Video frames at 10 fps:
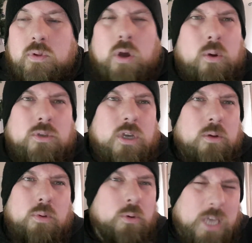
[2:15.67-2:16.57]

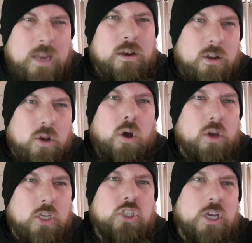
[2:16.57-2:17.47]
was getting a lot
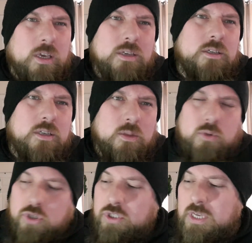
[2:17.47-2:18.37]
of ka-chings, and there
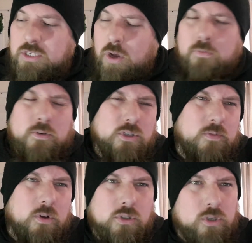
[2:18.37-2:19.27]
was just these offers
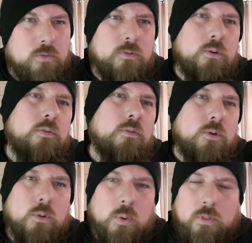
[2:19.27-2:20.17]
of like
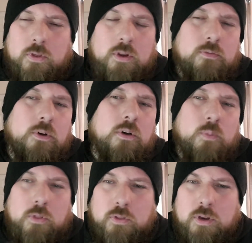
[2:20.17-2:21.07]
244,
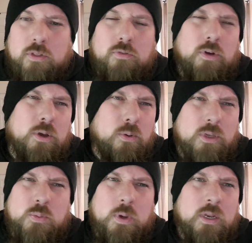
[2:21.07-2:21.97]
135, 133, all
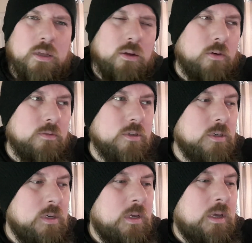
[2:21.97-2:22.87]
these weird little offers.
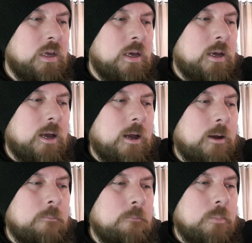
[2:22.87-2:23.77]

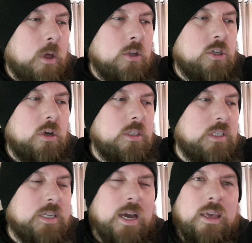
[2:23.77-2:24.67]
I decided
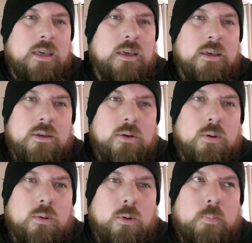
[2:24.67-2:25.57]
to take
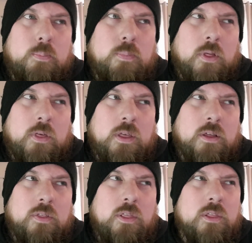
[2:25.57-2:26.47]
up, I think
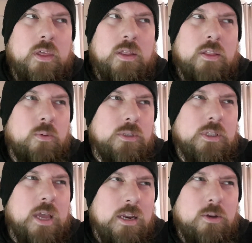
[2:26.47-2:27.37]
they
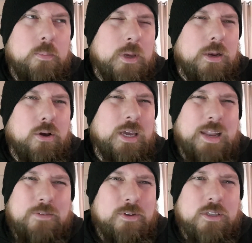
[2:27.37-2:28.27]
ended up being like
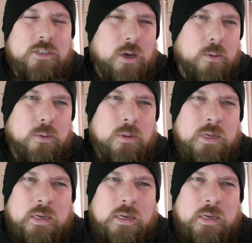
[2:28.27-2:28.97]
11 in total,